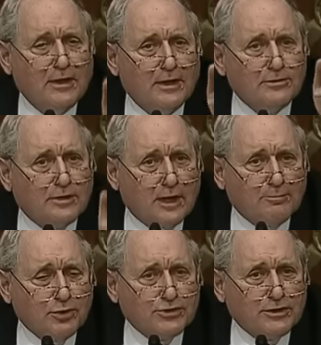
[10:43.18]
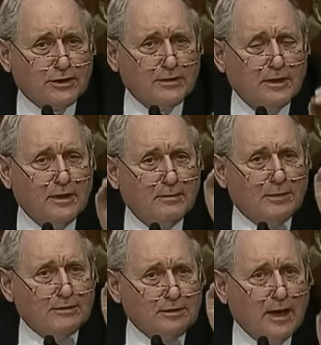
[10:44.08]
and you kept pushing it.
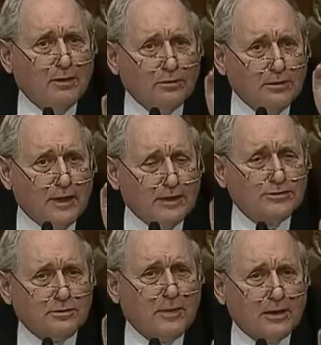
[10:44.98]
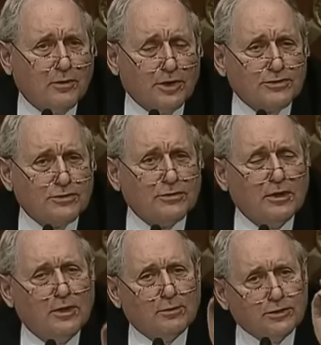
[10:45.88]
But now answer my question.
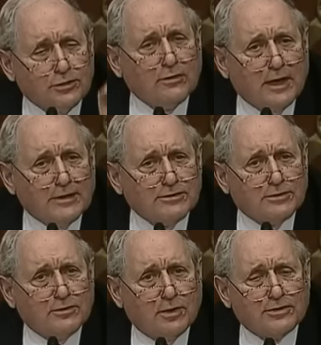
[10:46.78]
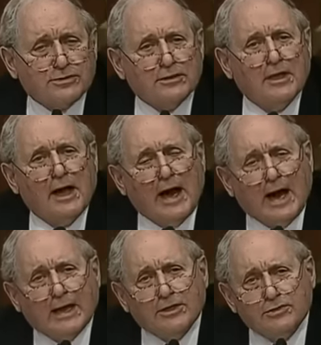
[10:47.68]
When you're asked the question,
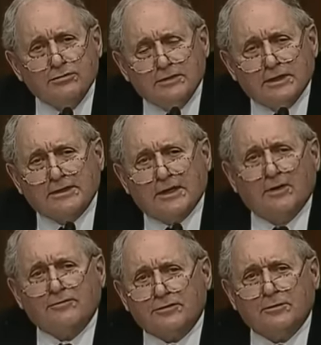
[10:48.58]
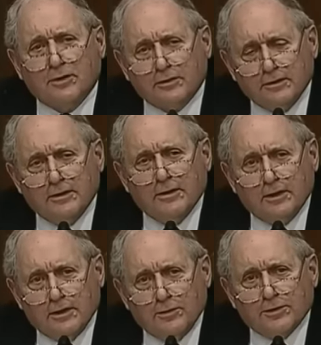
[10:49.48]
how do you get comfortable
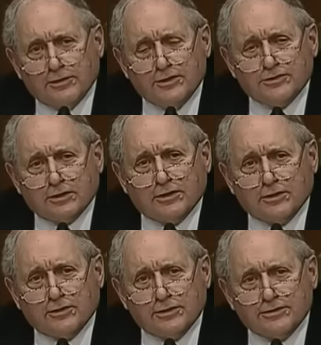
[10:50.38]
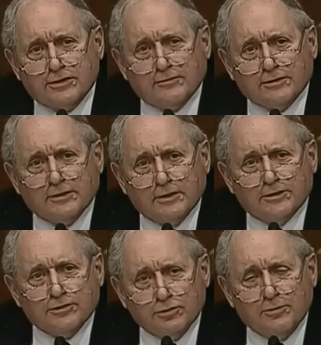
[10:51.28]
with these securities, given
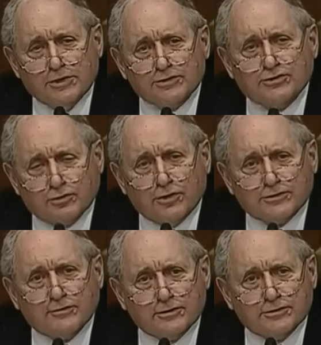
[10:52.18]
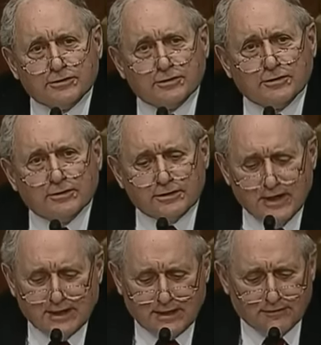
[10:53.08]
the dubious source of this security,
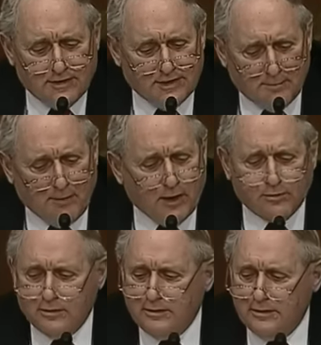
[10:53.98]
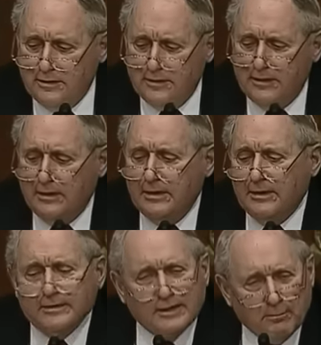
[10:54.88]
given the amount,
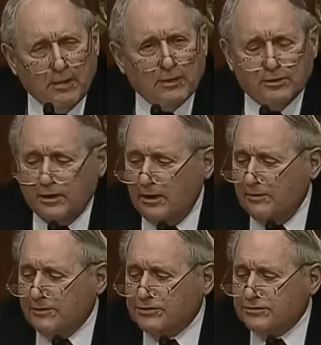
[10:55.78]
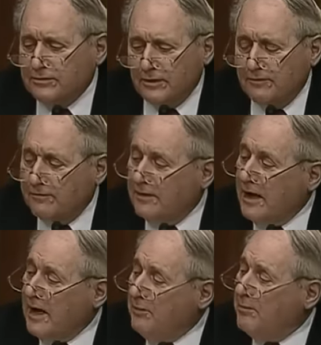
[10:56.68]
the amount of, this, of
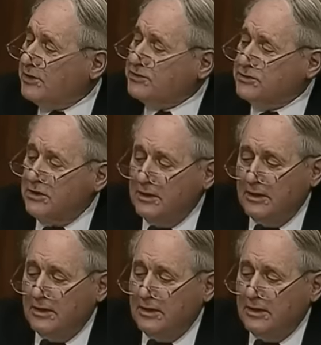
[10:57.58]
how much,